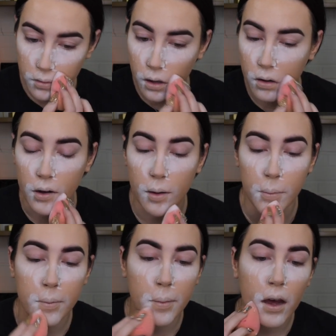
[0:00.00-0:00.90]
So around
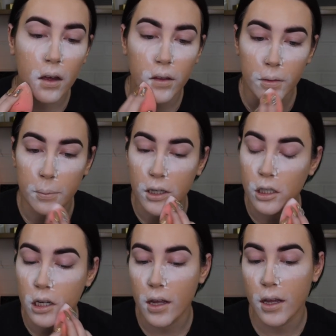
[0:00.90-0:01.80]
my mouth, my
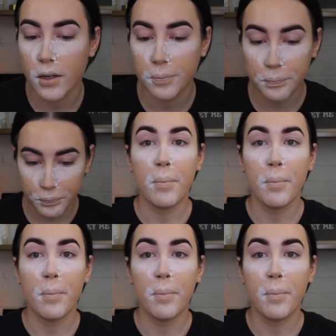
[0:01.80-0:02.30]
chin.